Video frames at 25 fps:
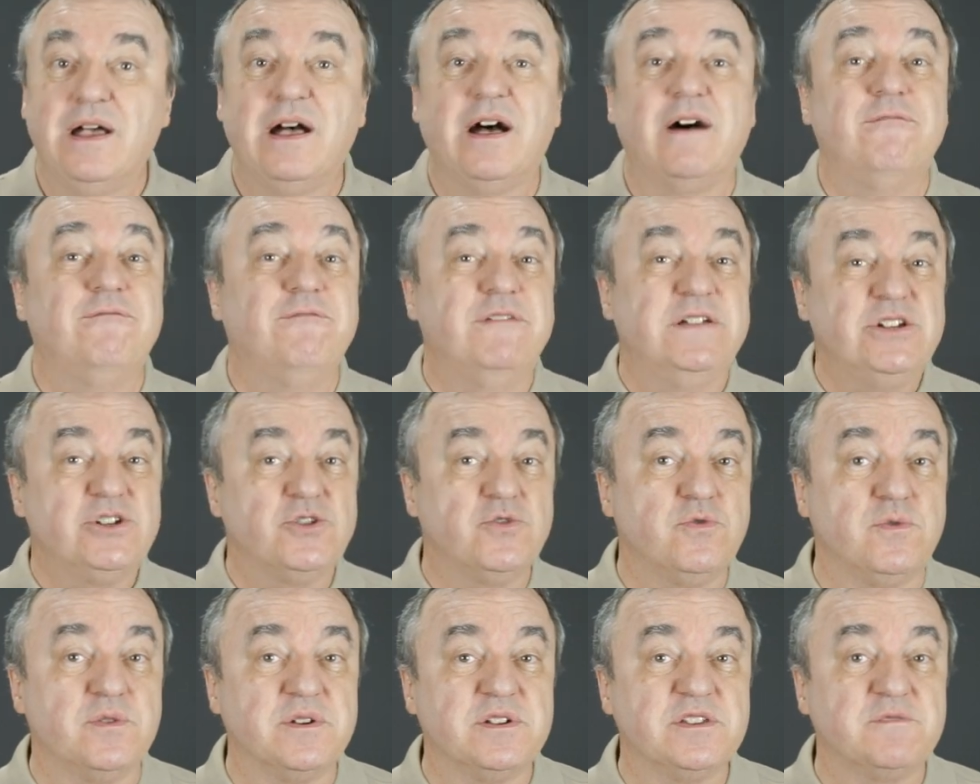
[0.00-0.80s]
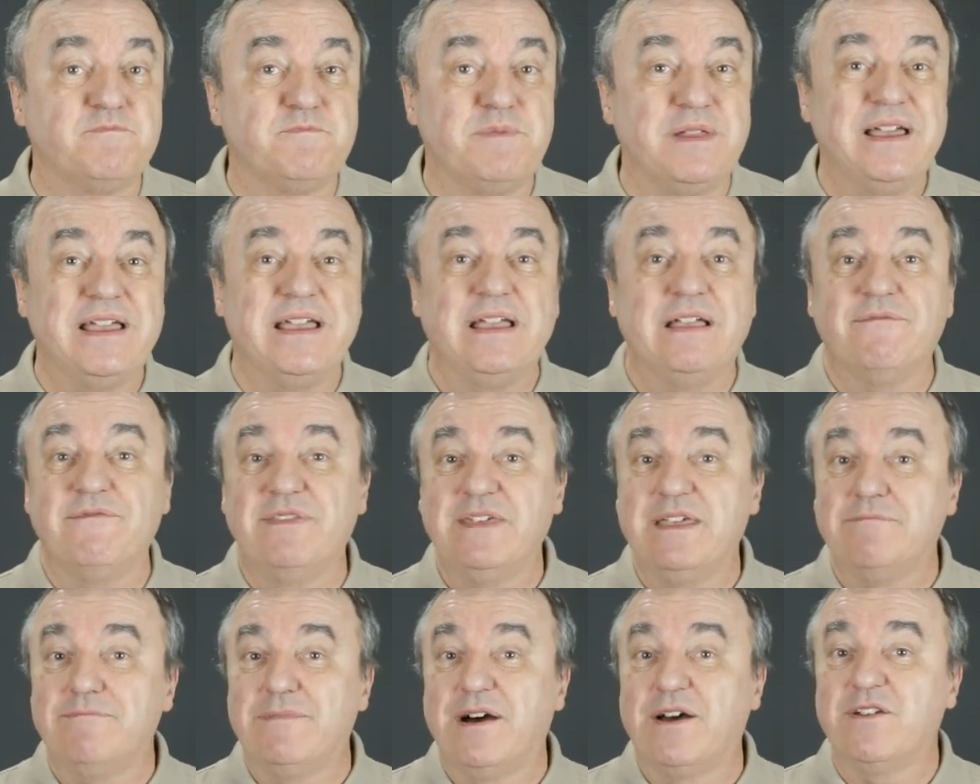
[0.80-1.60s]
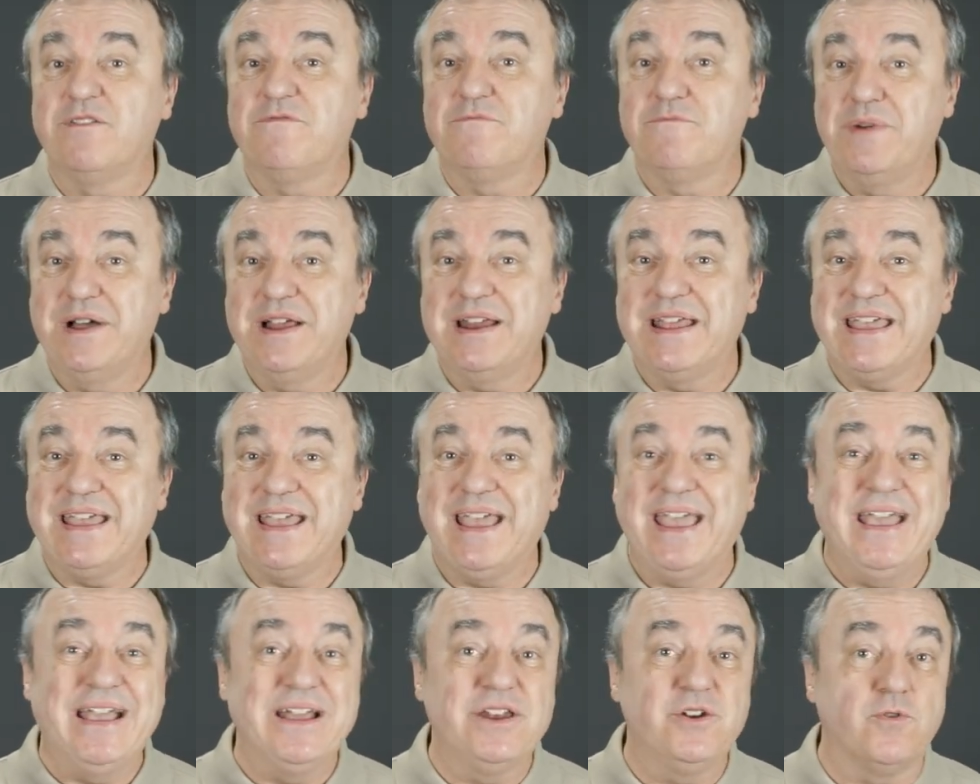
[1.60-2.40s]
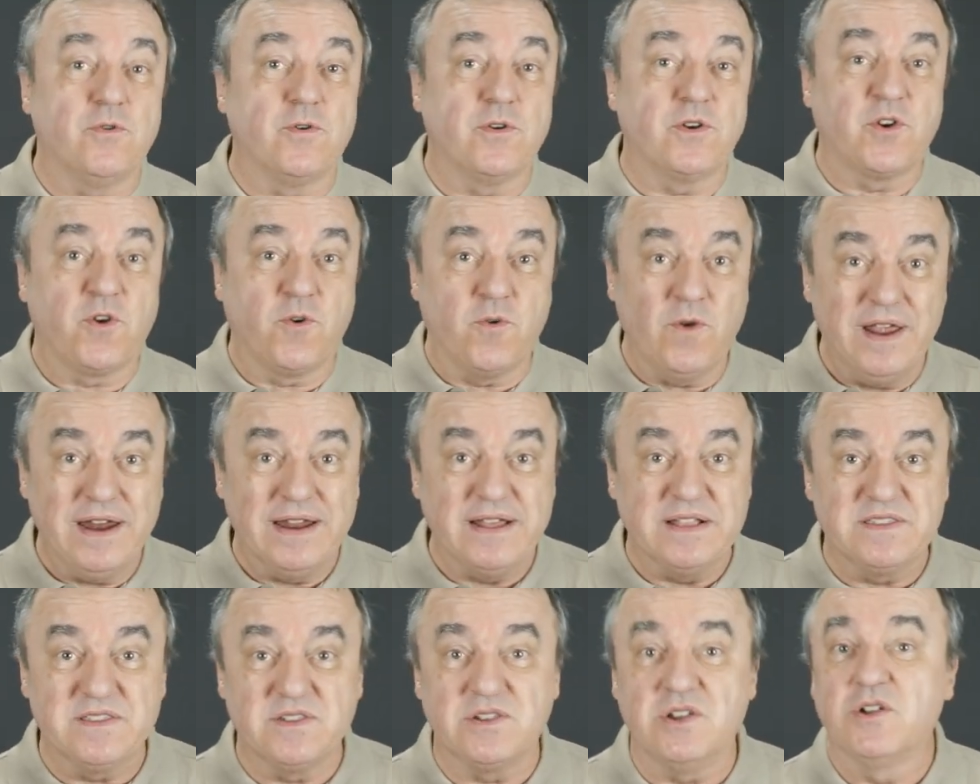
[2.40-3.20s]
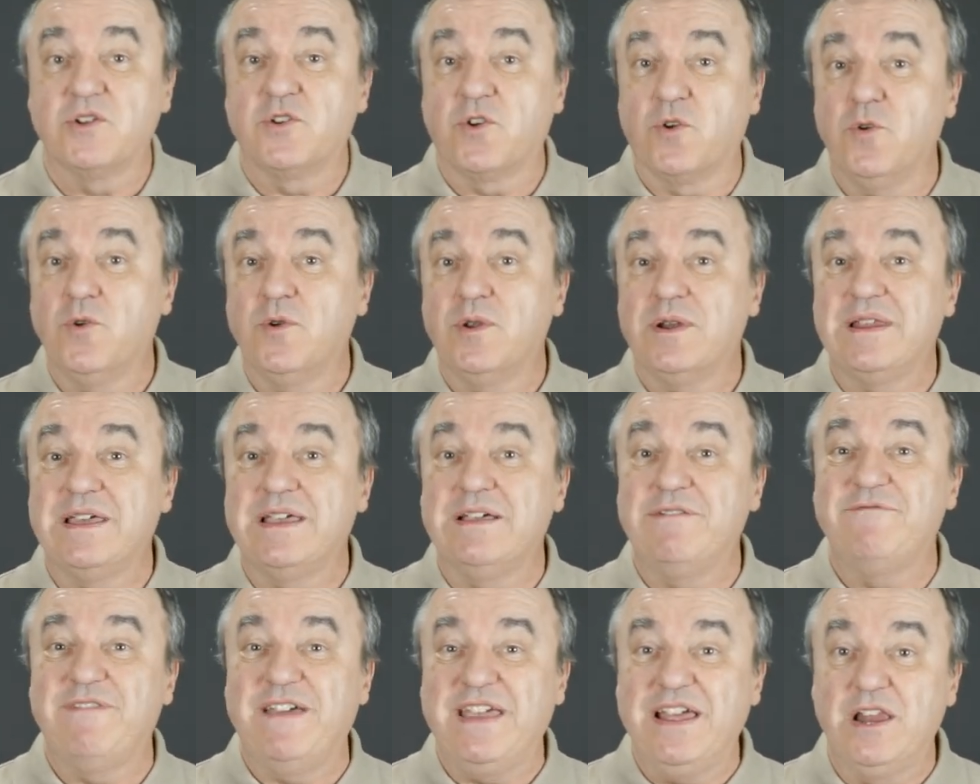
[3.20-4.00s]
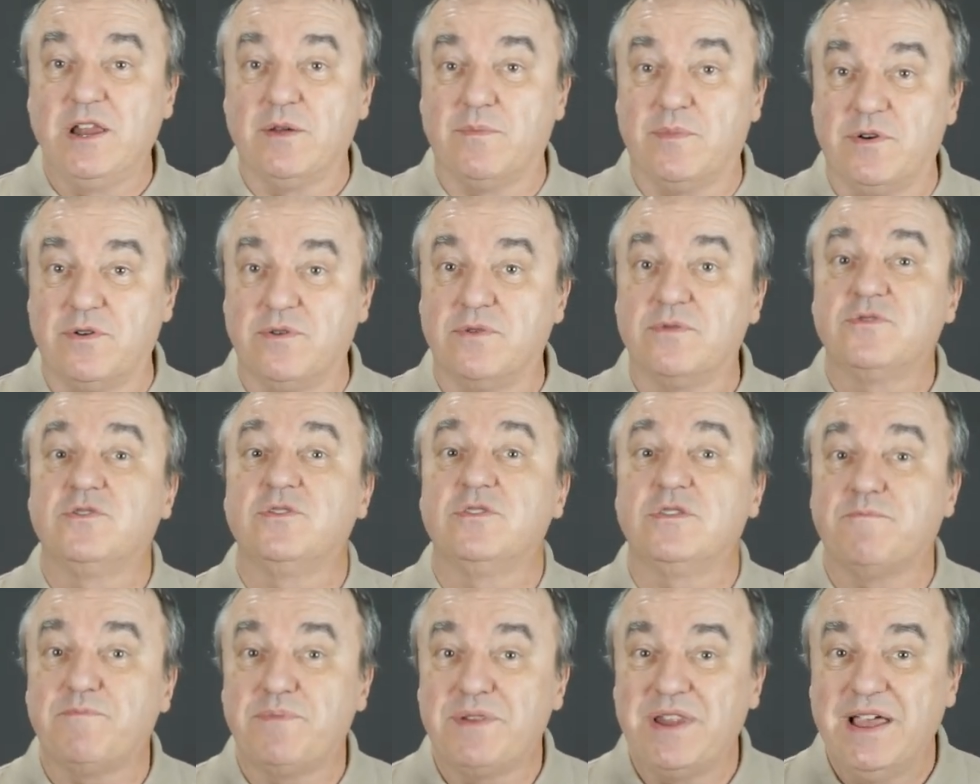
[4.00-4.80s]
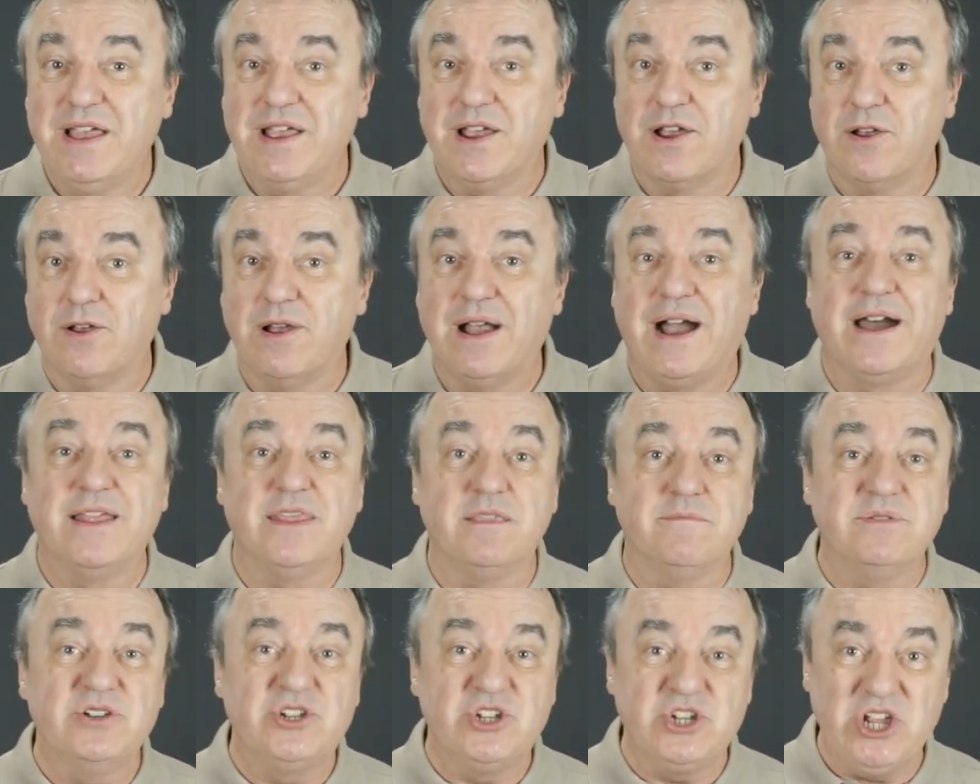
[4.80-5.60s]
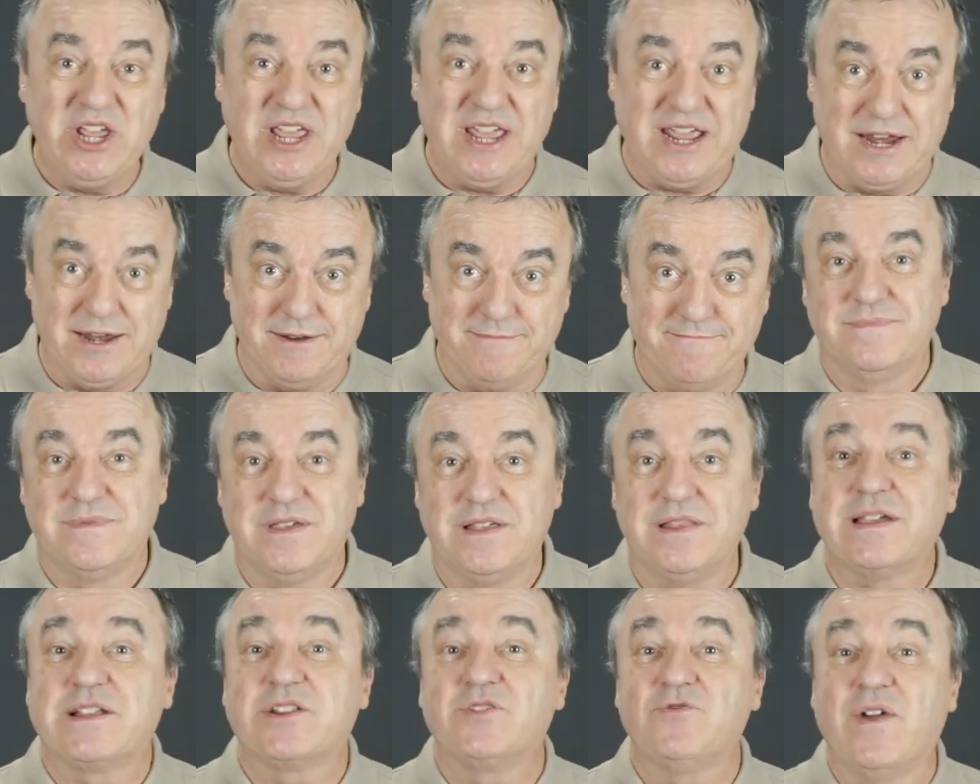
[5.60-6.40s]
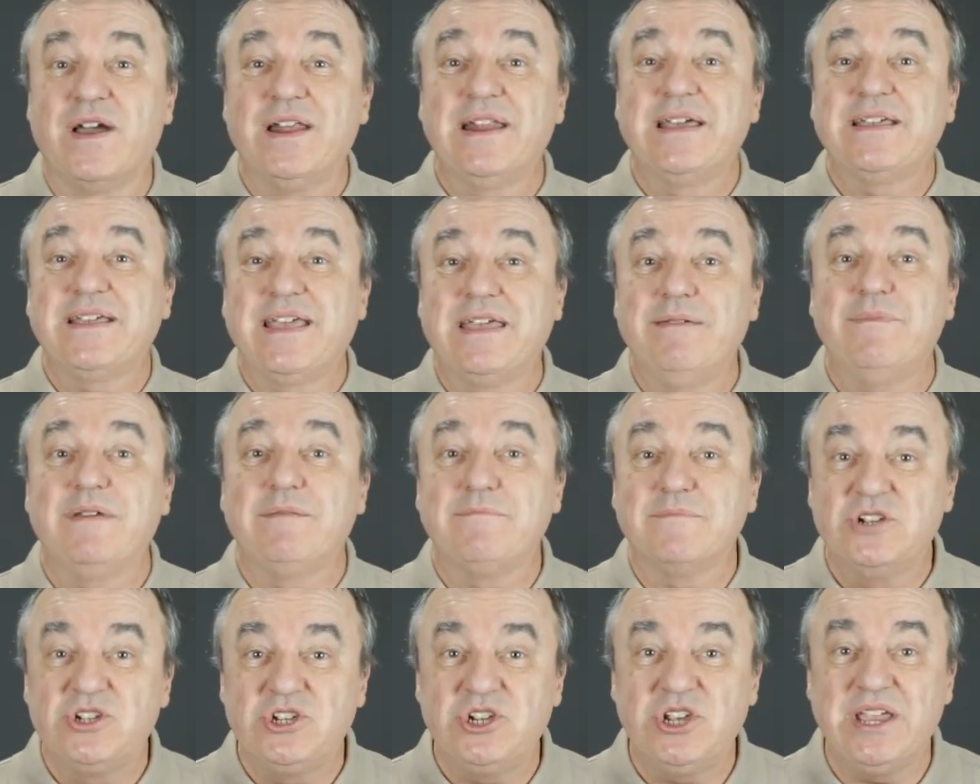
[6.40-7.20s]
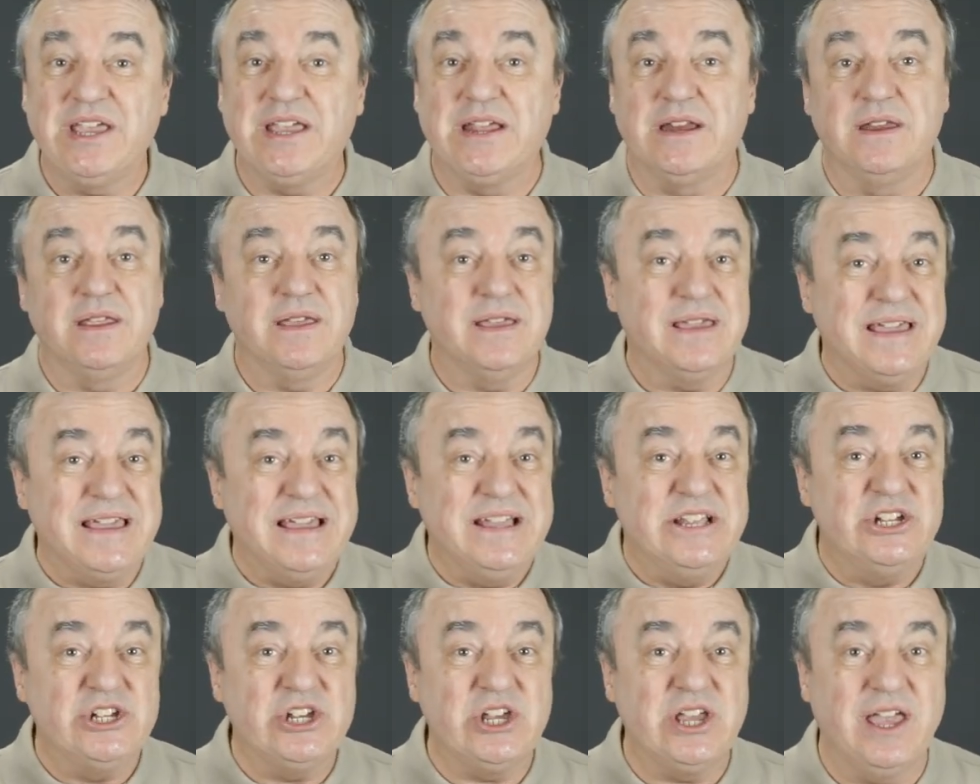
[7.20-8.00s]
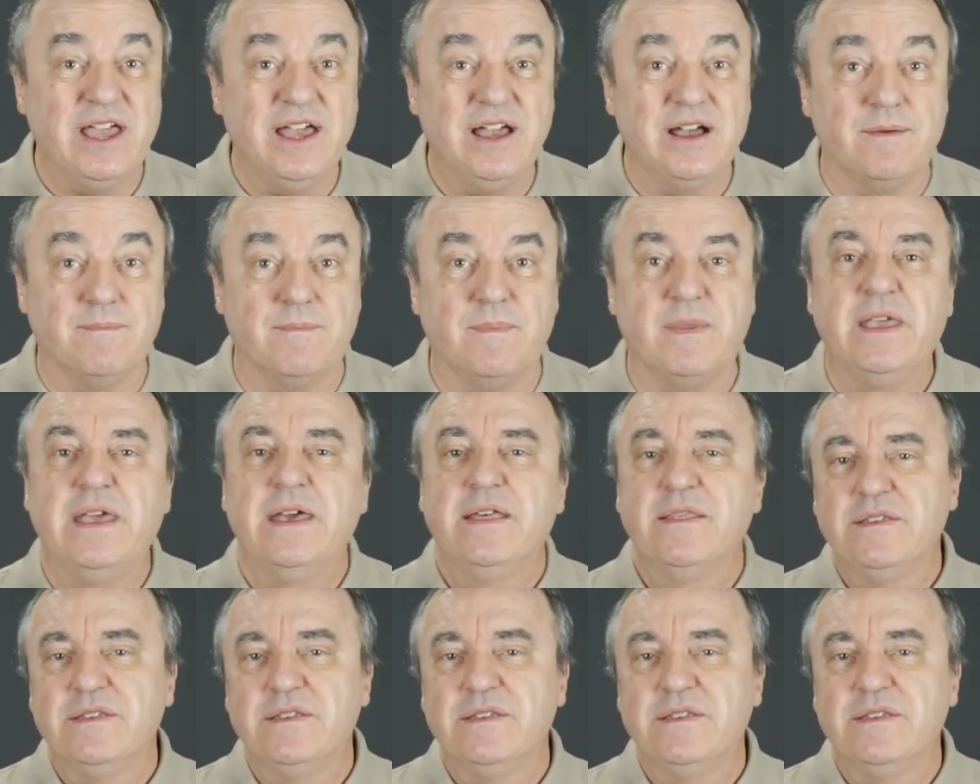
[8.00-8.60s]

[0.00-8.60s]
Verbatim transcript: A visual display of the amount of money and/or credits currently available to the player on the machine. Electronic Gaming Machine, EGM.